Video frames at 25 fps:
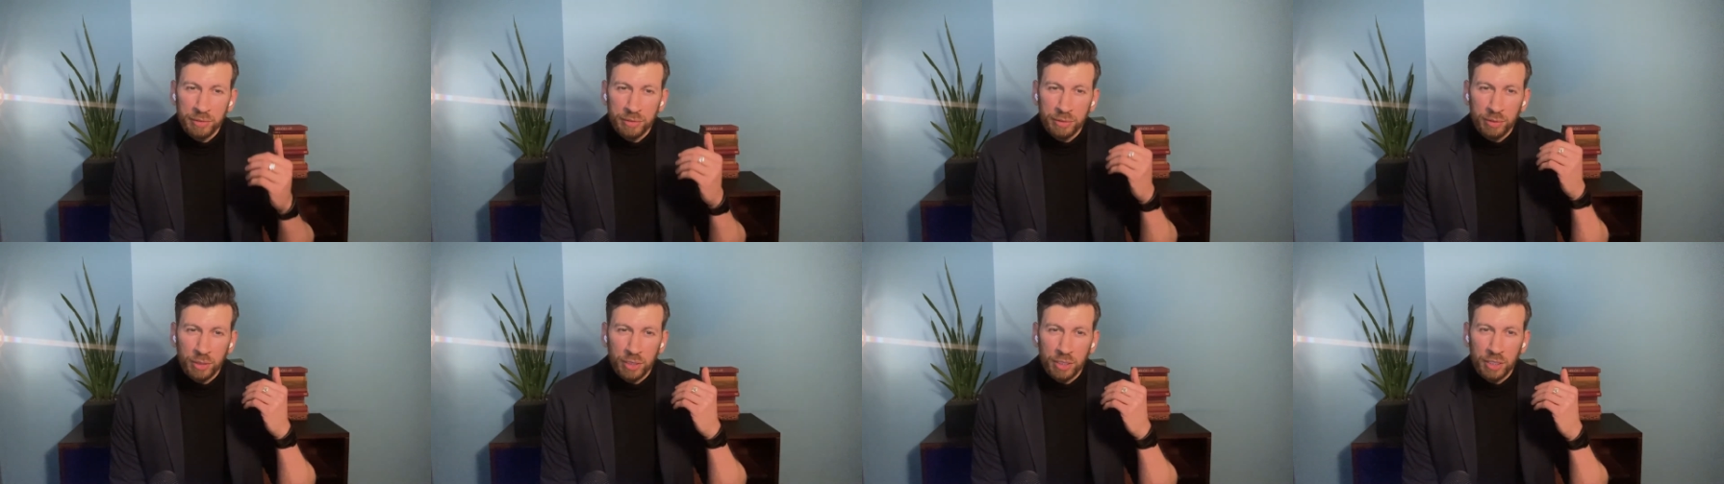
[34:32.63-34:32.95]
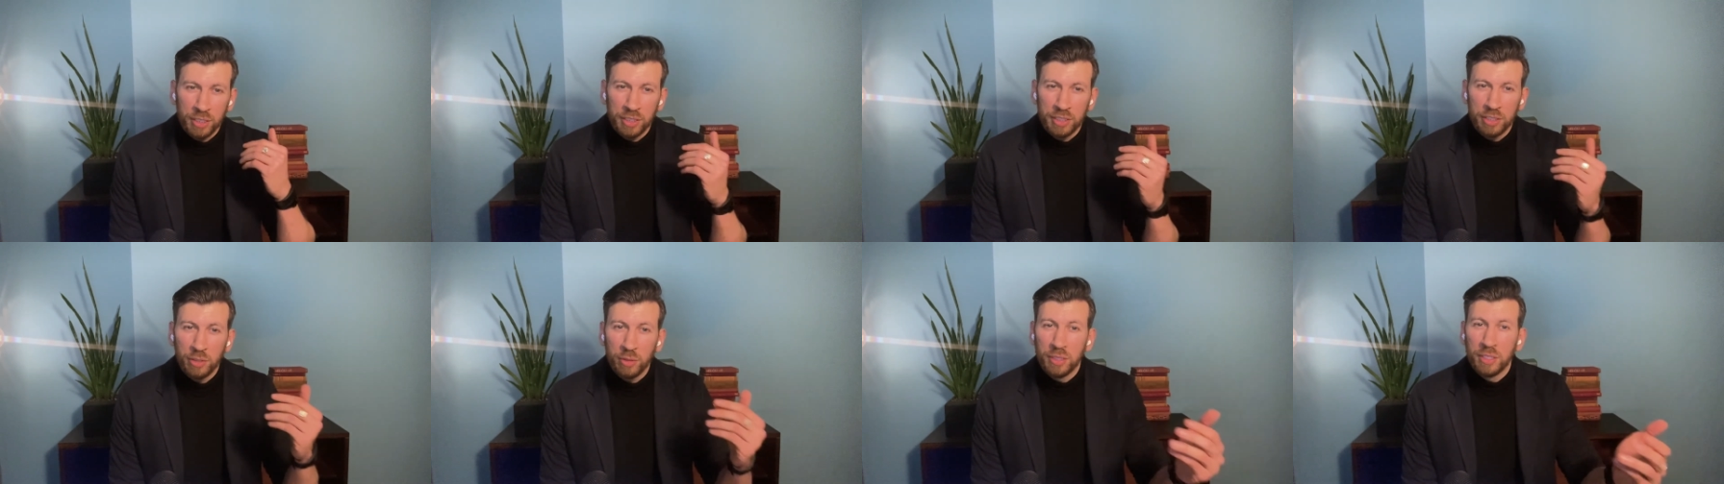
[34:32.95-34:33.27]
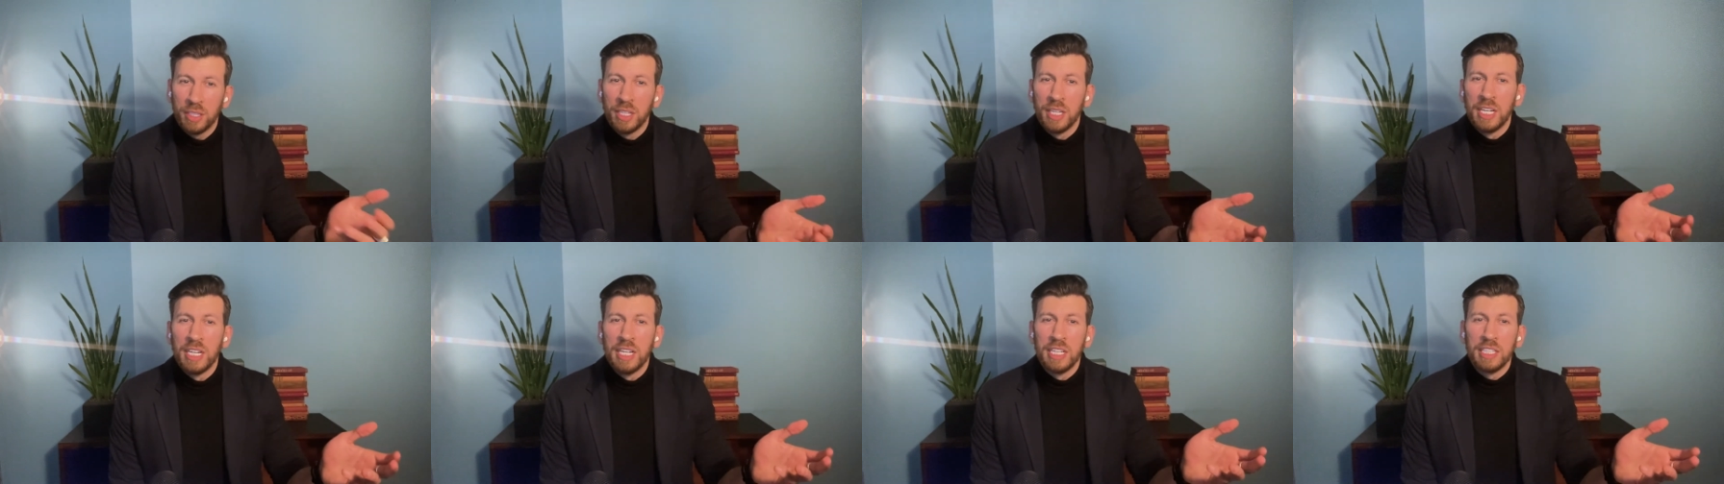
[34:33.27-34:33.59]
for
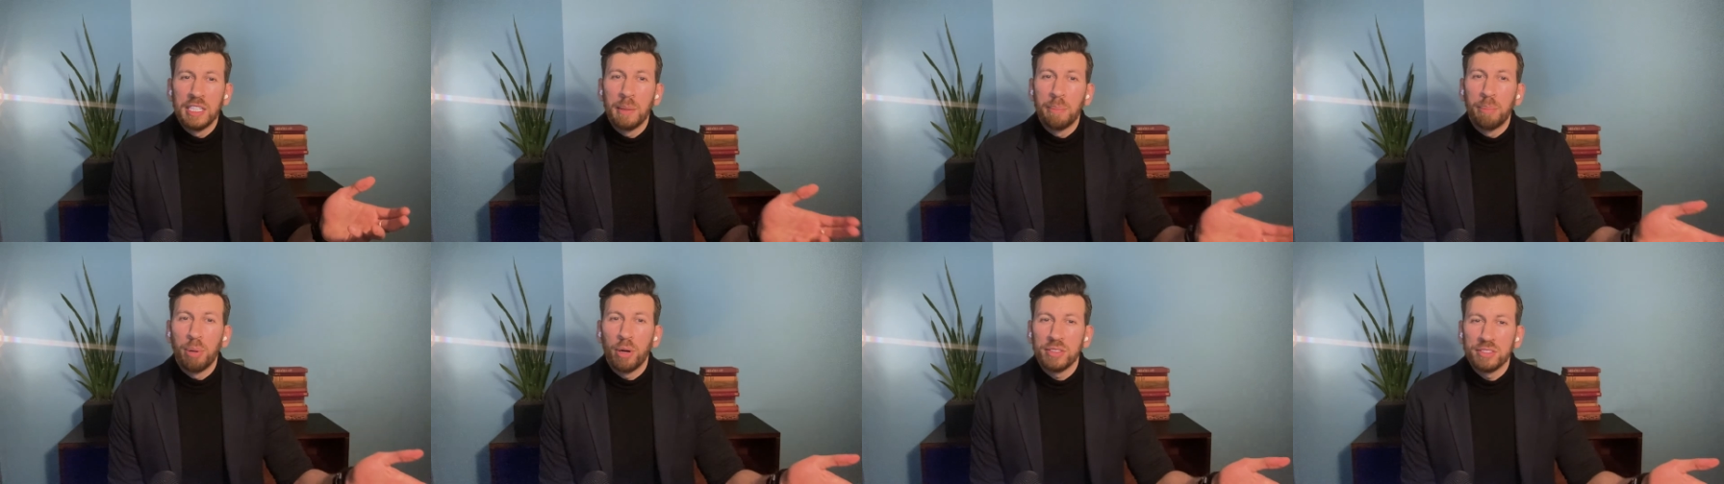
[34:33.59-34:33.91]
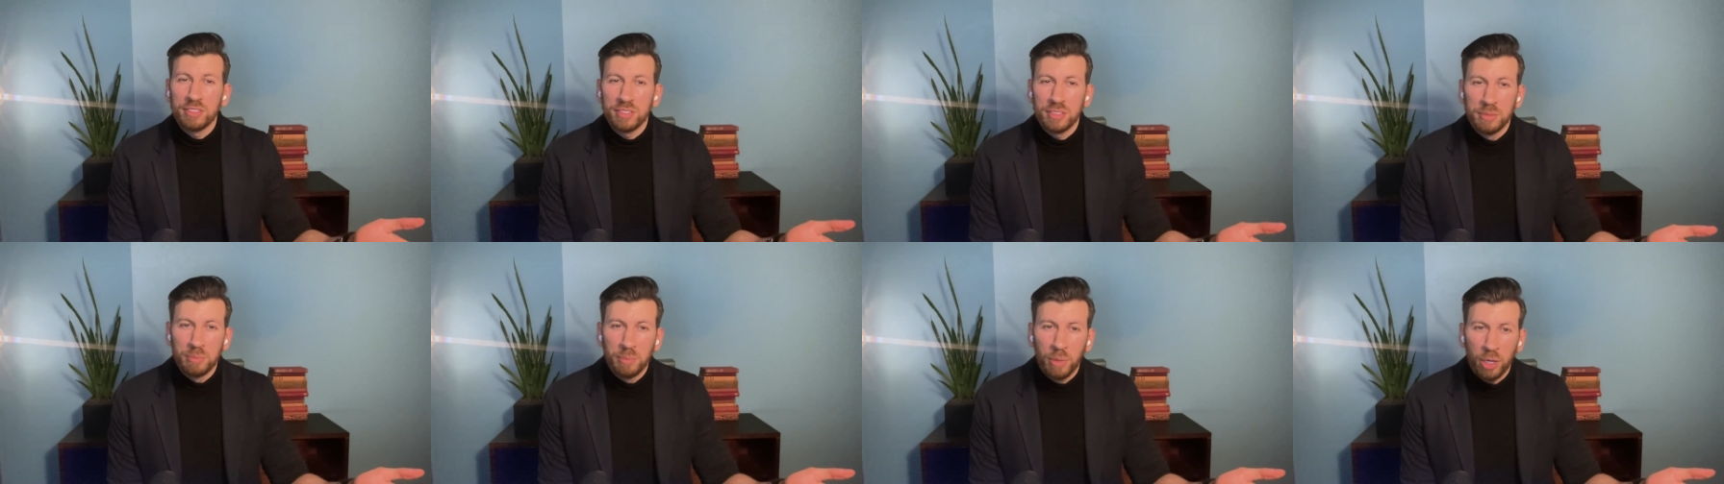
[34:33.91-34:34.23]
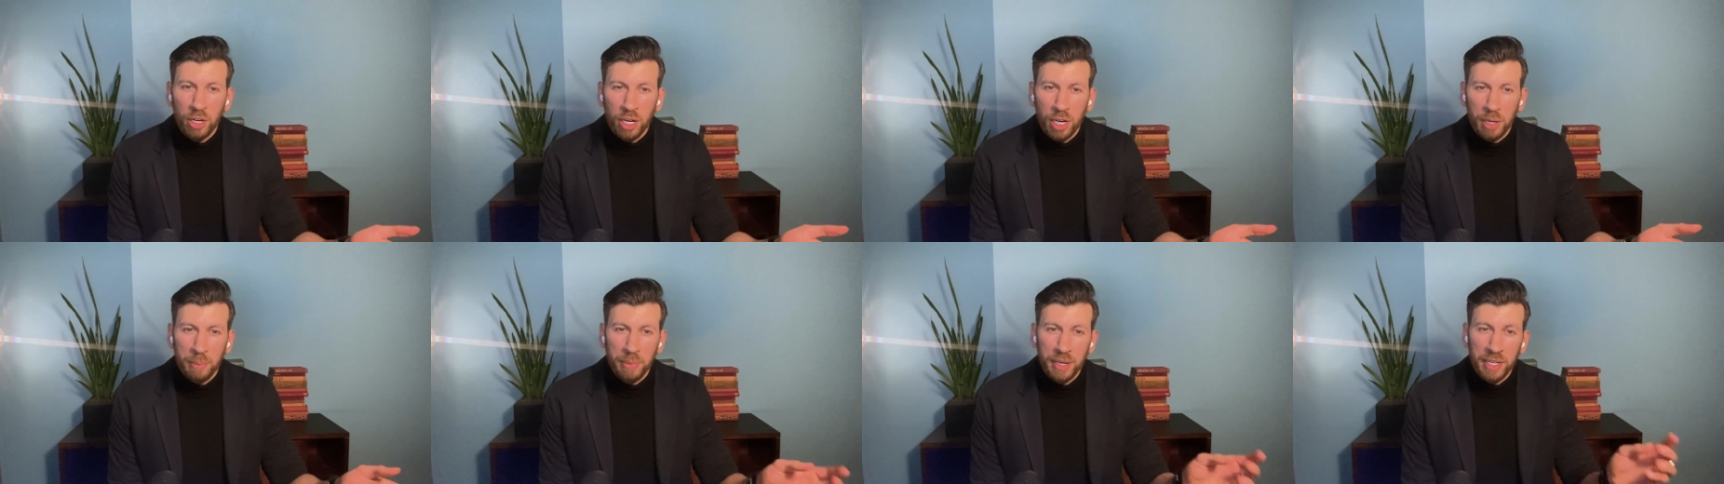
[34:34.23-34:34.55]
the Boston
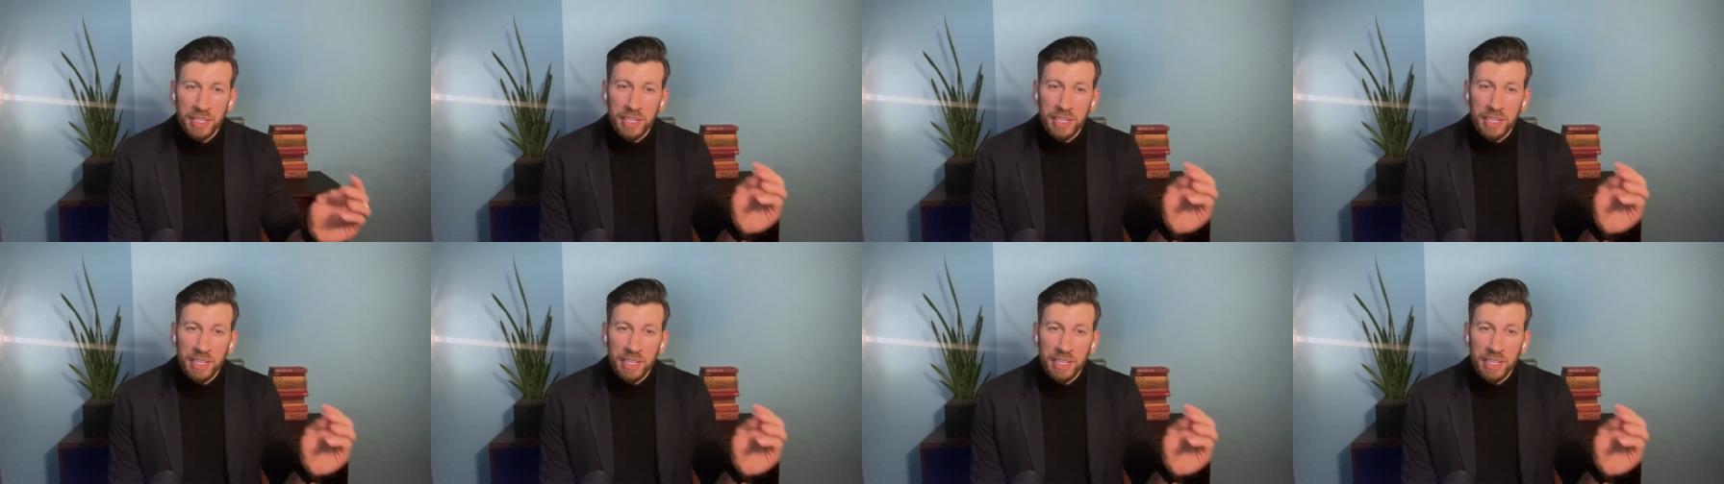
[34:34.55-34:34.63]
mob.